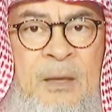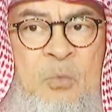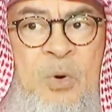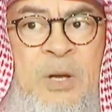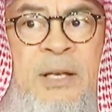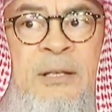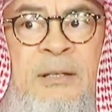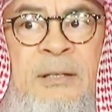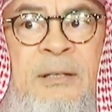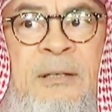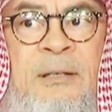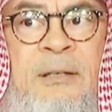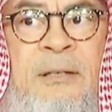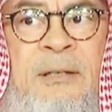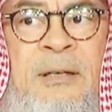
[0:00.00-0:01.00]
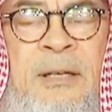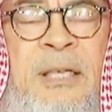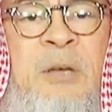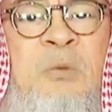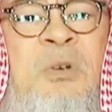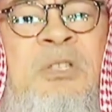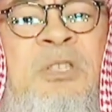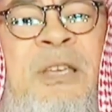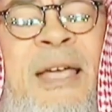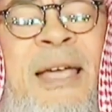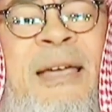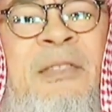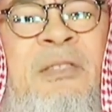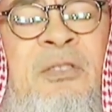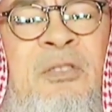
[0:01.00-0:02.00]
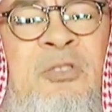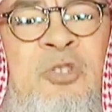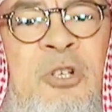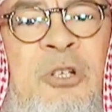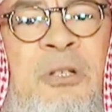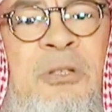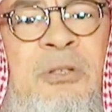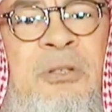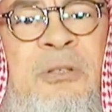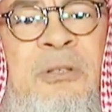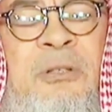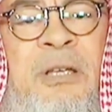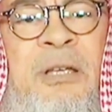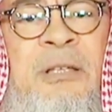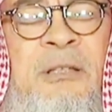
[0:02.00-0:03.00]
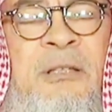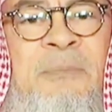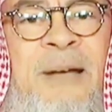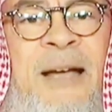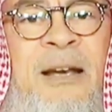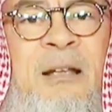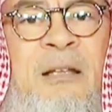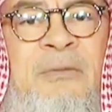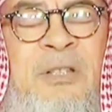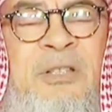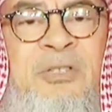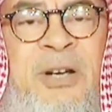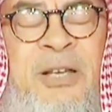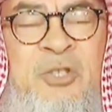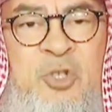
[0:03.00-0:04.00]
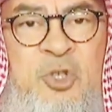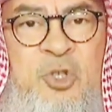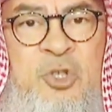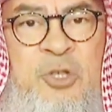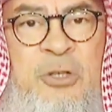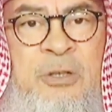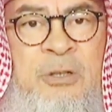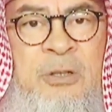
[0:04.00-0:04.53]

When he was injured in the Battle of the Trench,